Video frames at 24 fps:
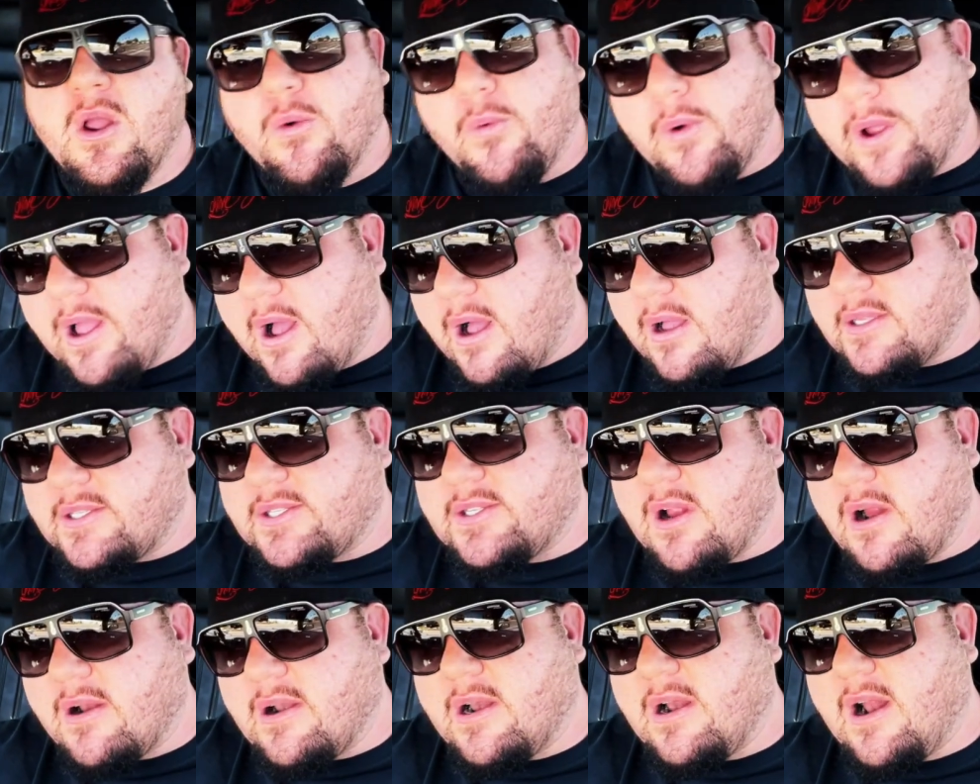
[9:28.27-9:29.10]
We all
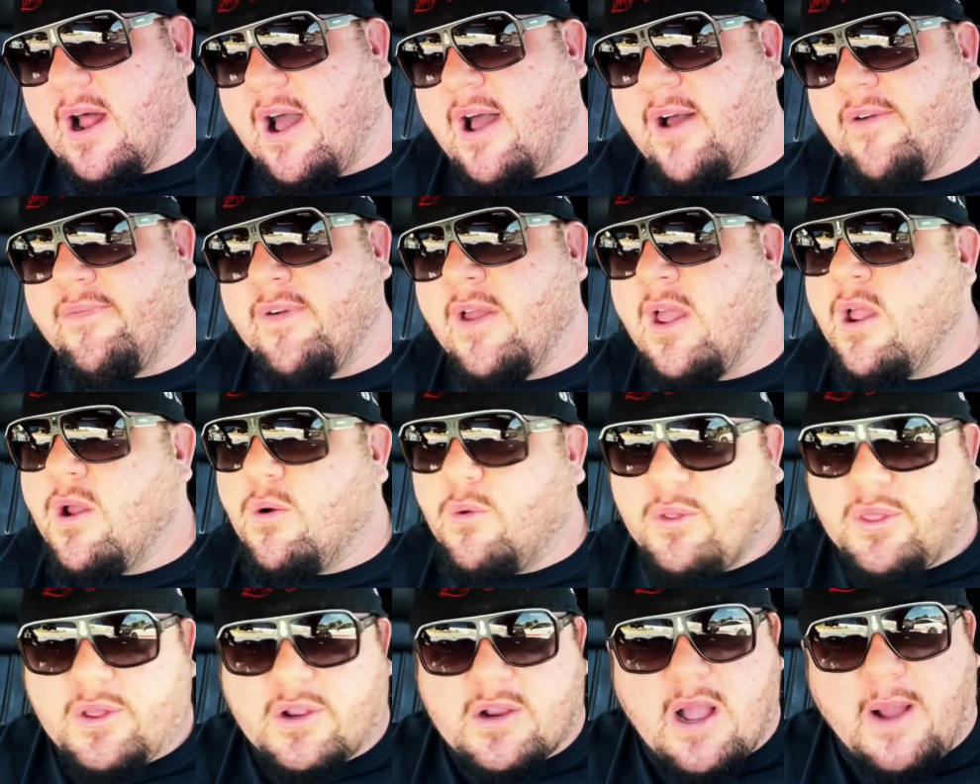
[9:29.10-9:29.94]
started off
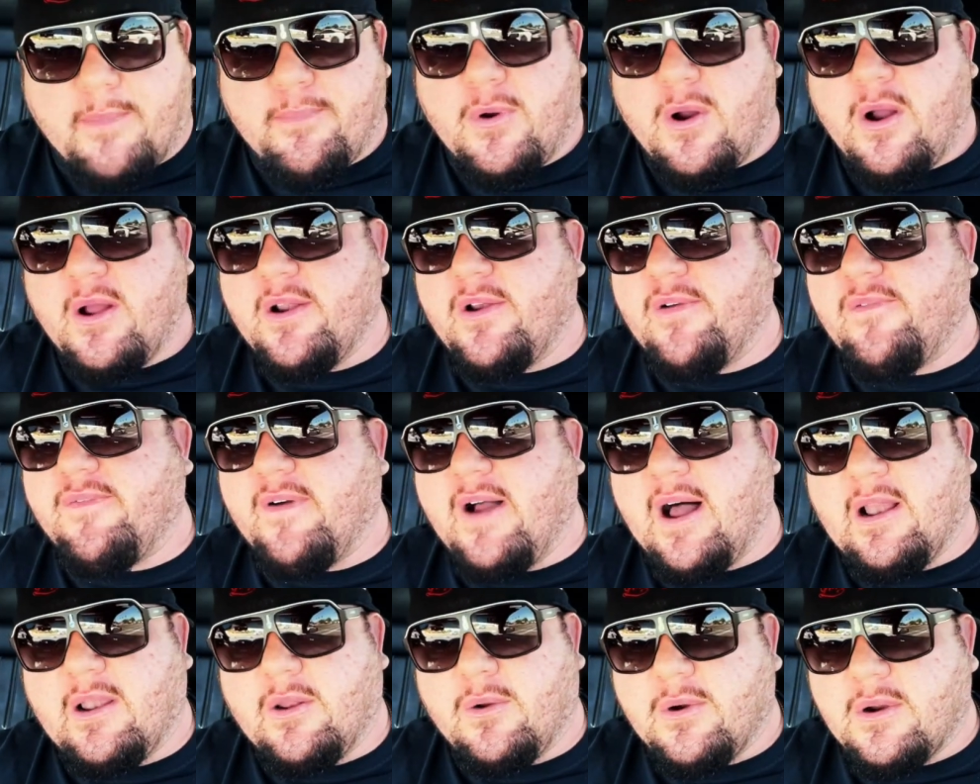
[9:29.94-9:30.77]
with a couple hundred
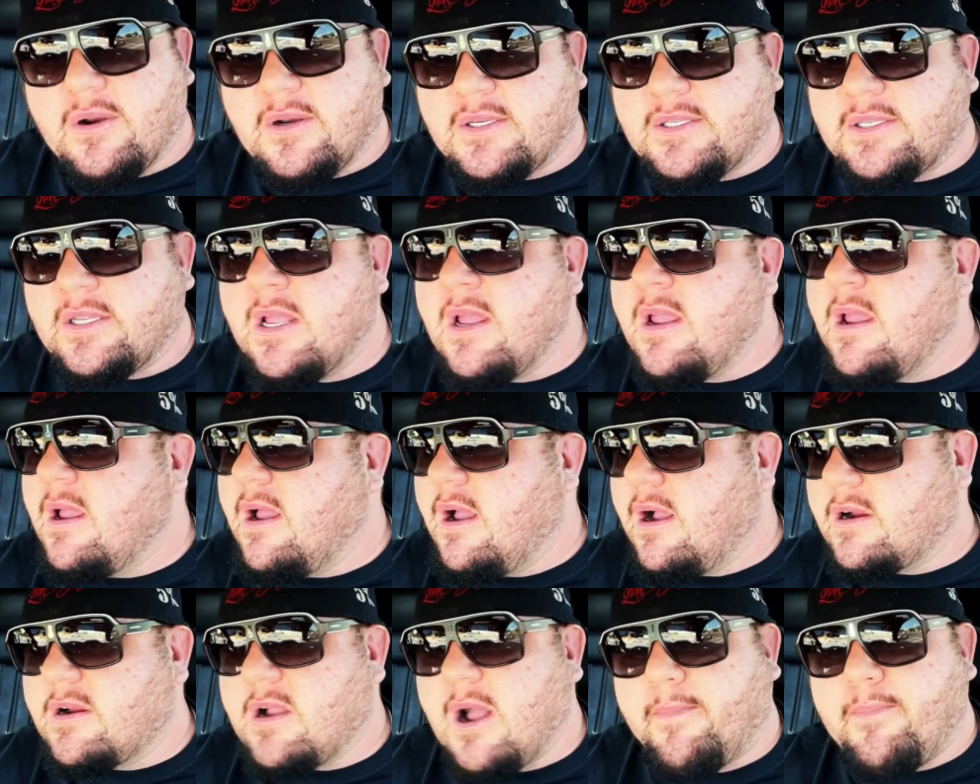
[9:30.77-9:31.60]
followers,
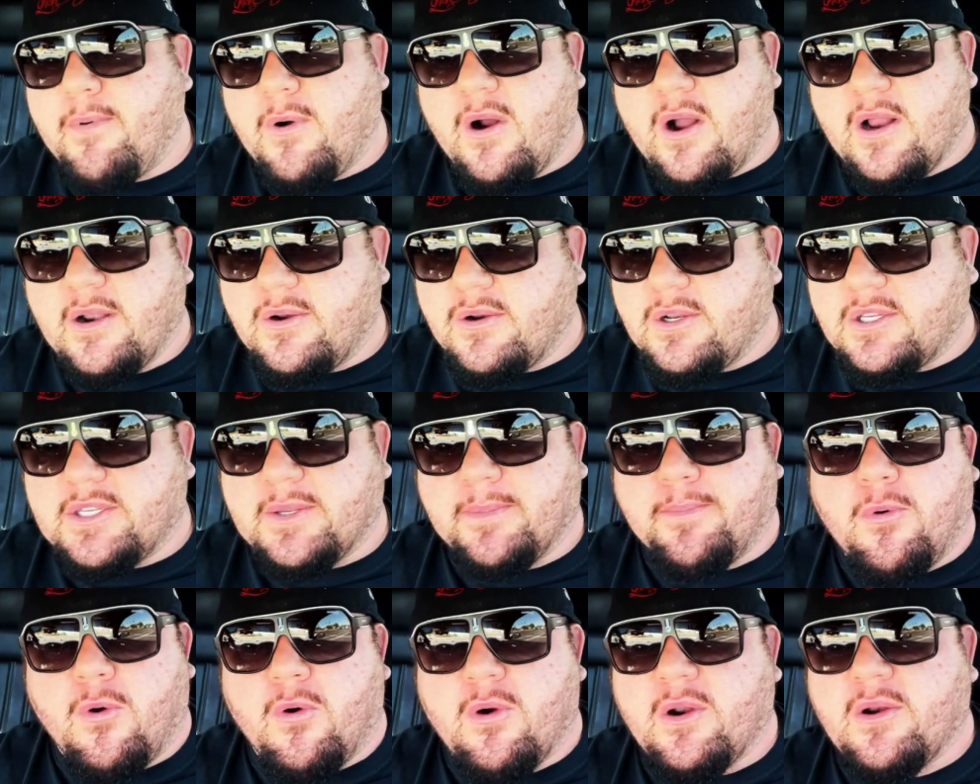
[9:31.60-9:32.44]
a couple hundred
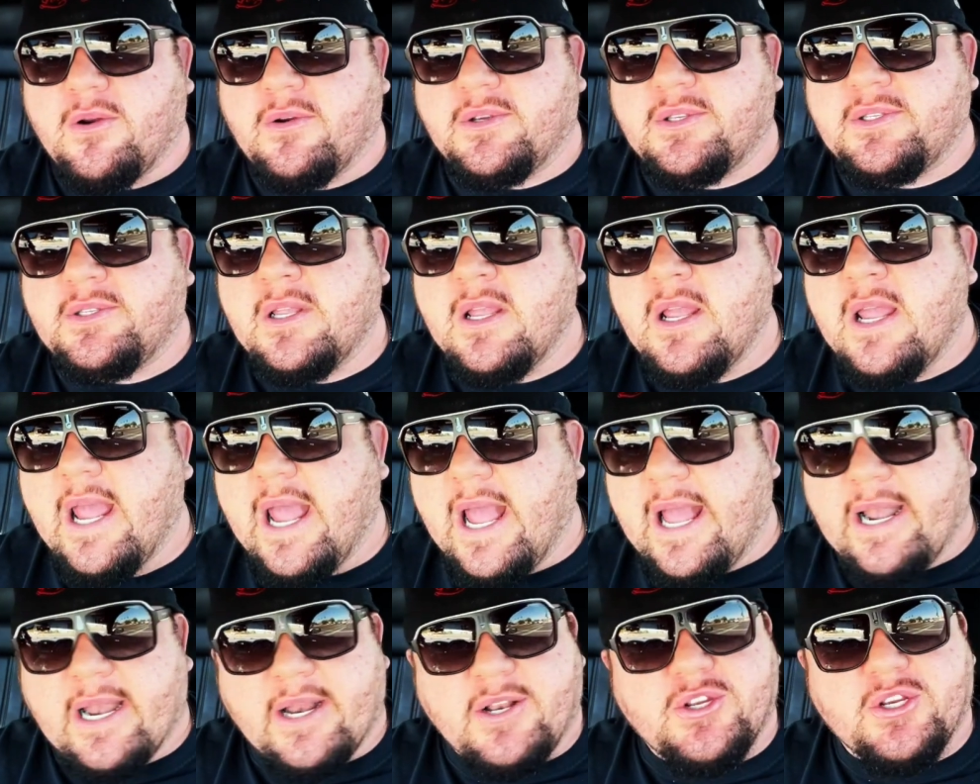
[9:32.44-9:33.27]
supporters,
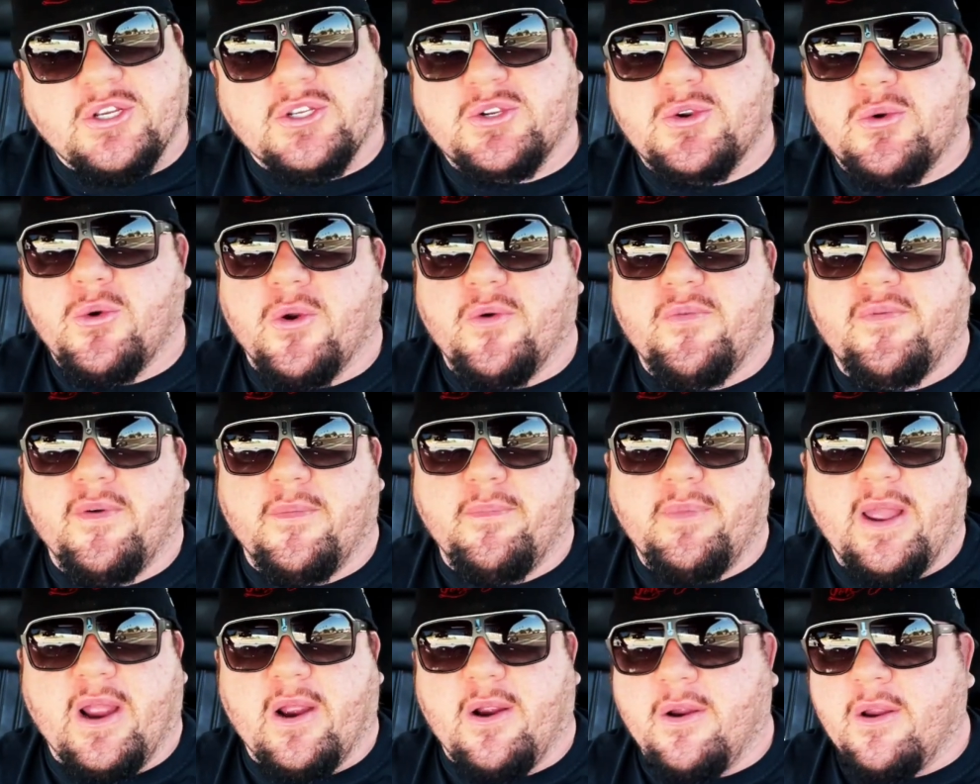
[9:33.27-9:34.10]
and it just grew
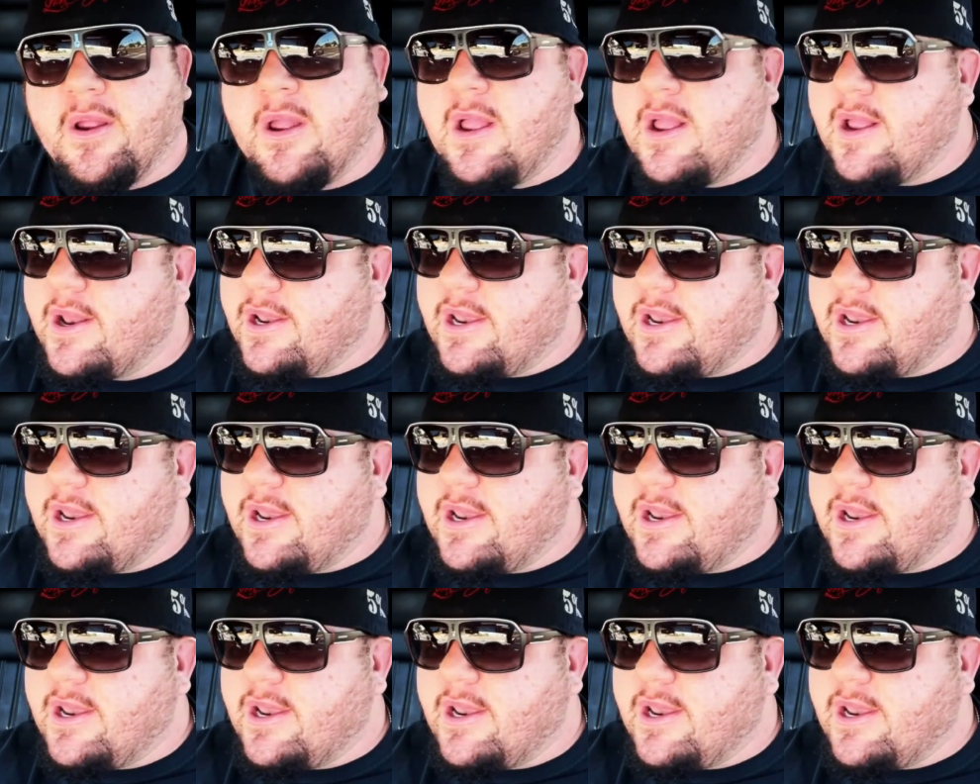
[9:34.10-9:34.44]
from there.